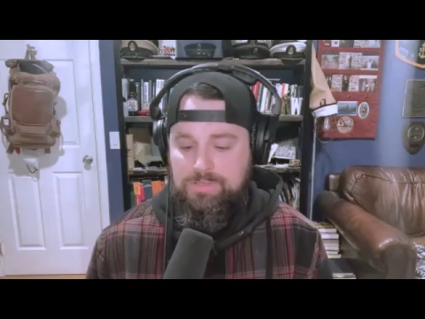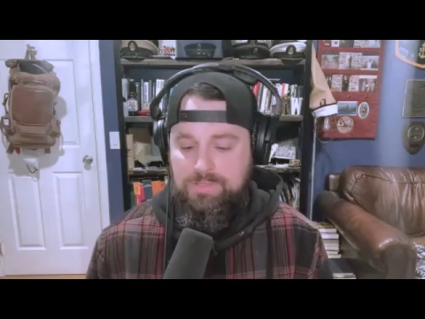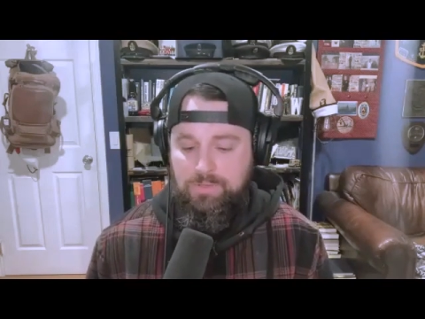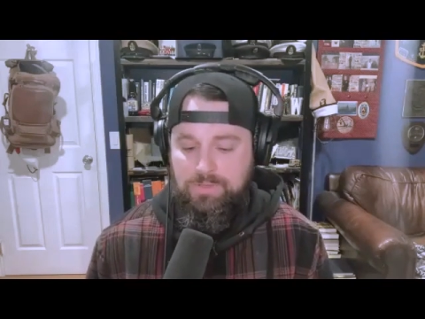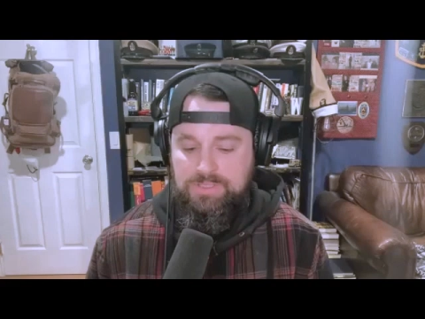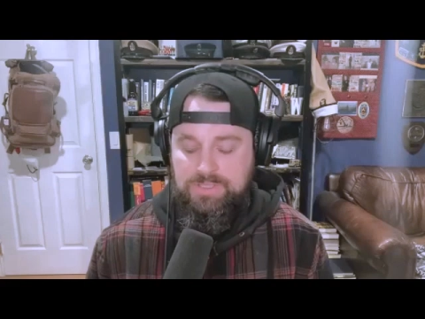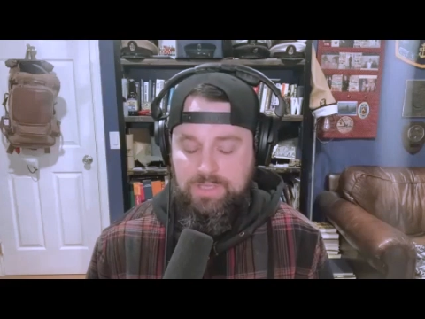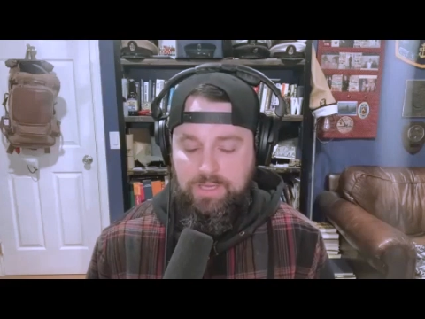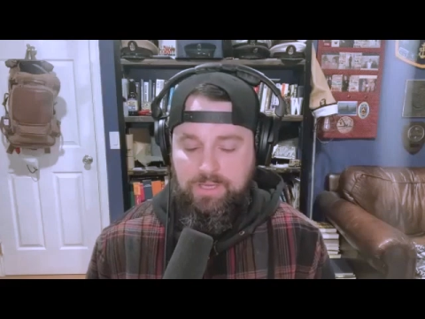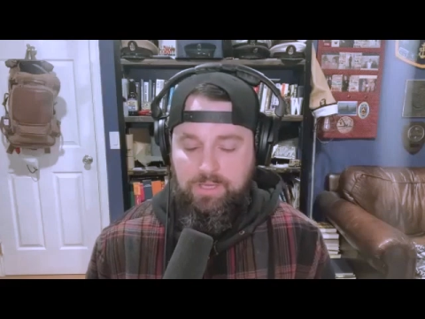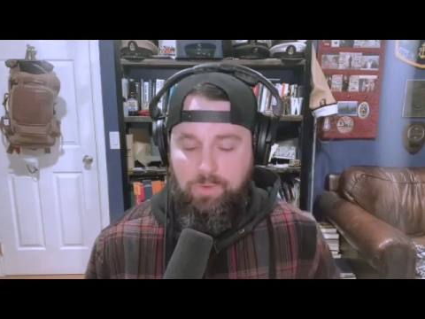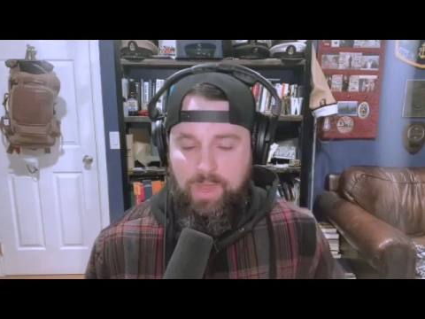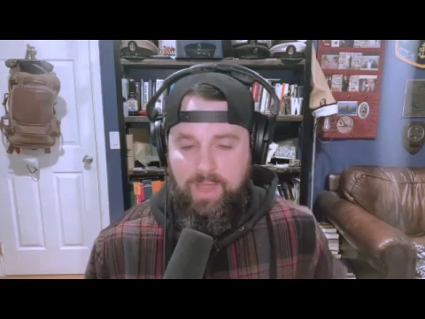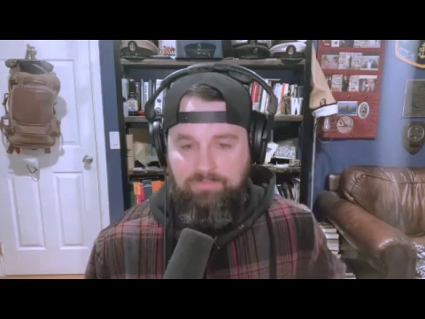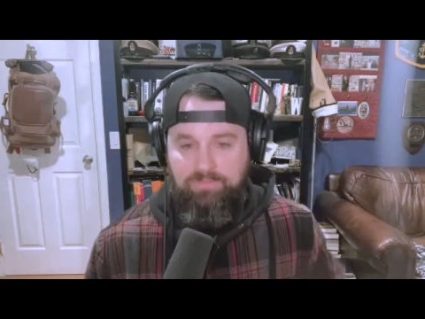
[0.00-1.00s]
So it's like
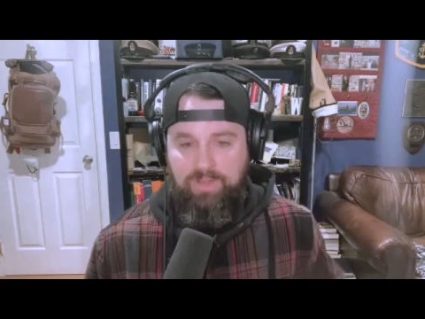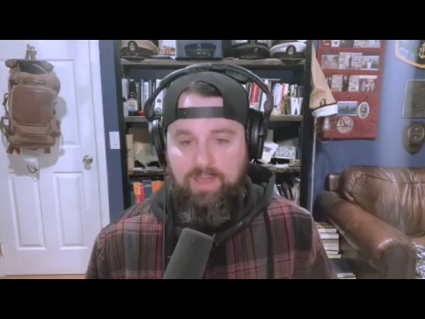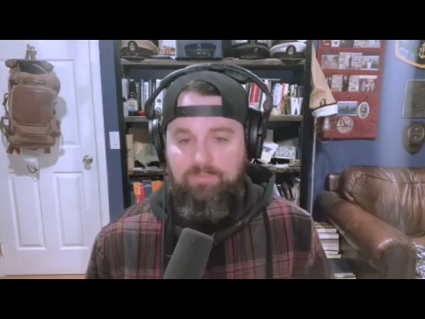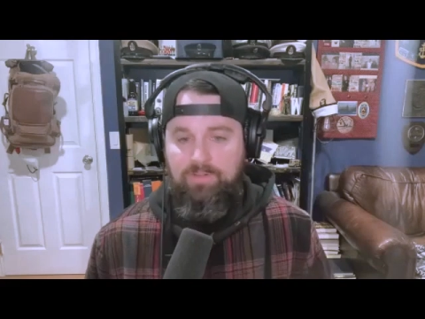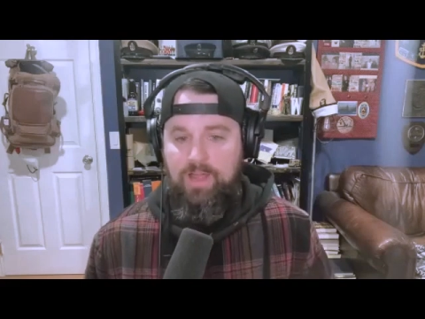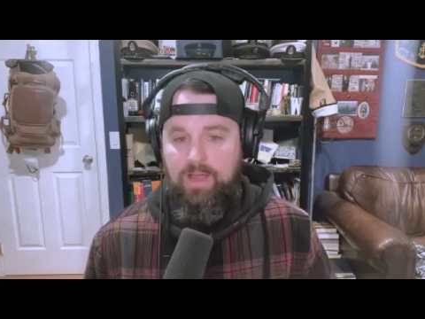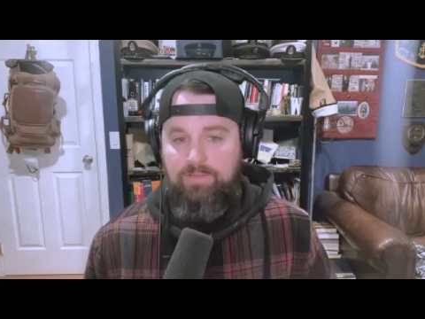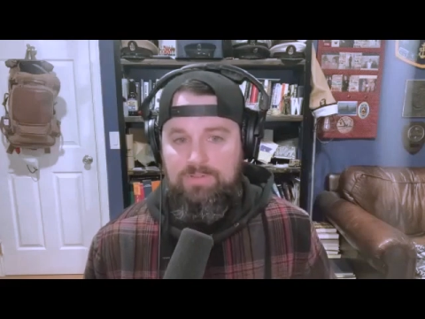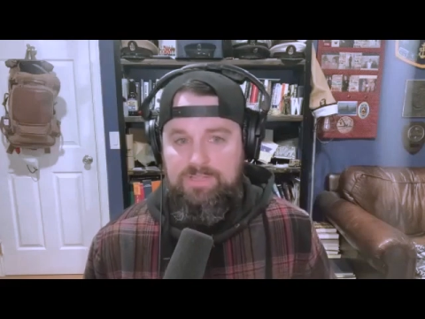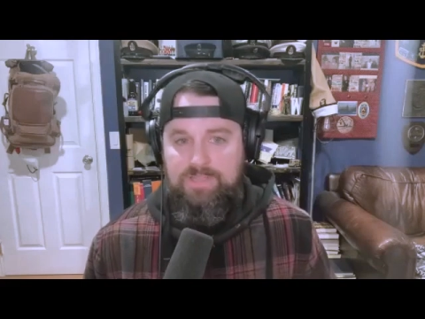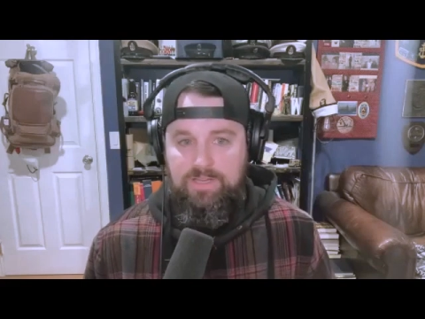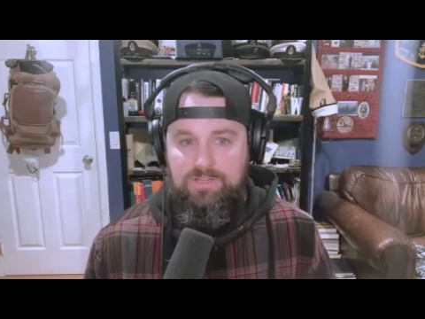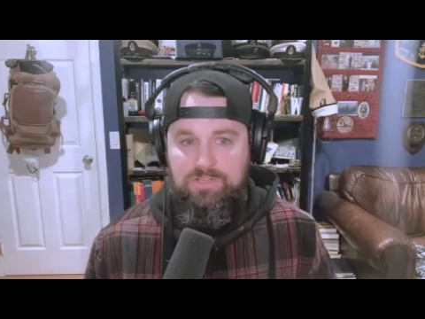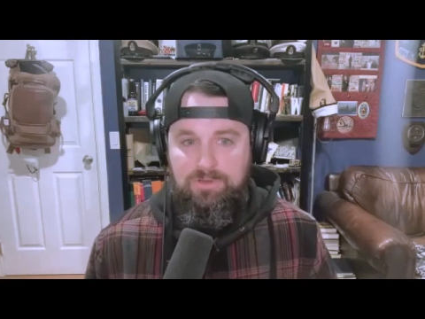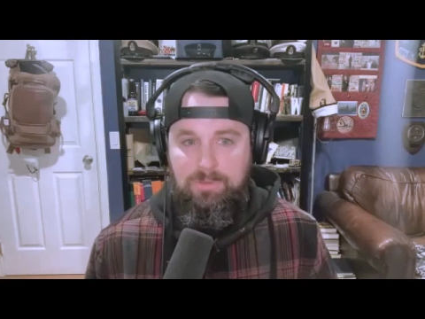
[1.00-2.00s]
you have to have a
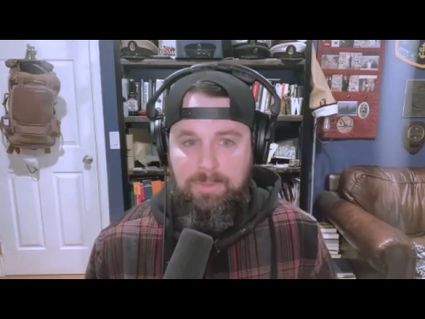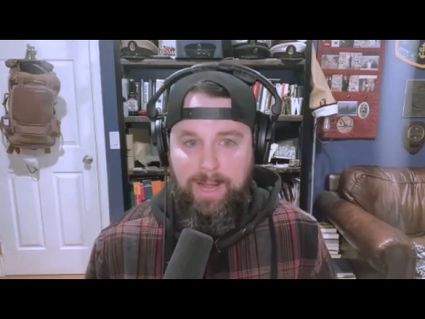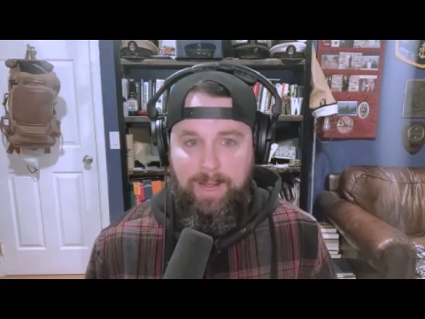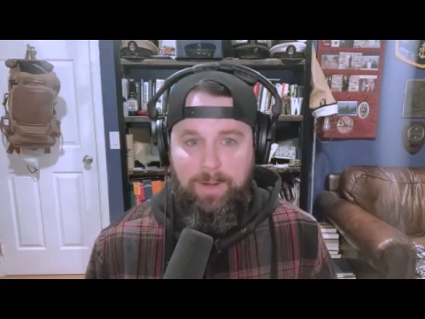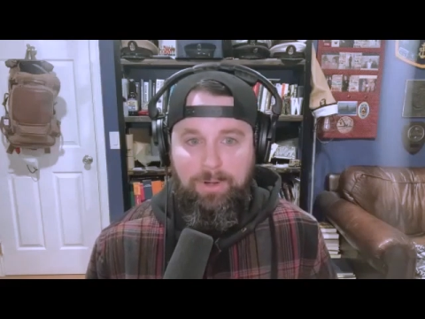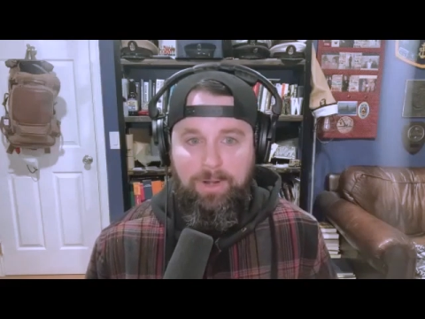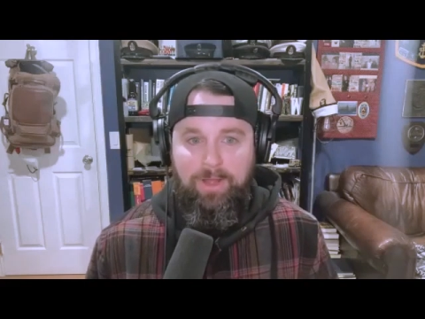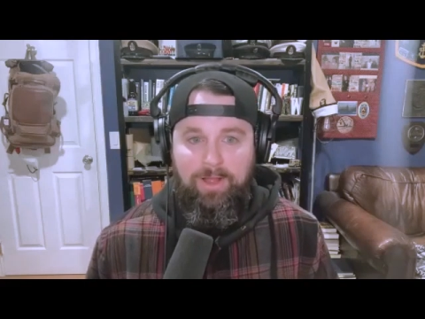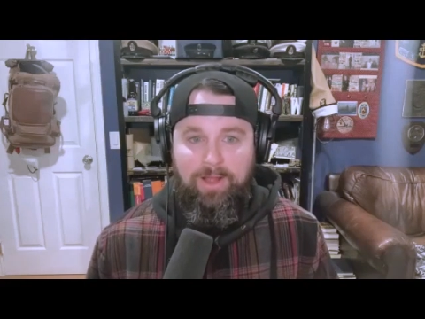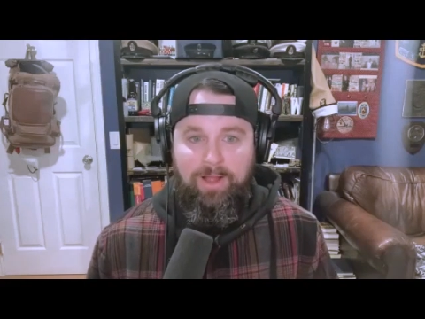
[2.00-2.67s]
conversation about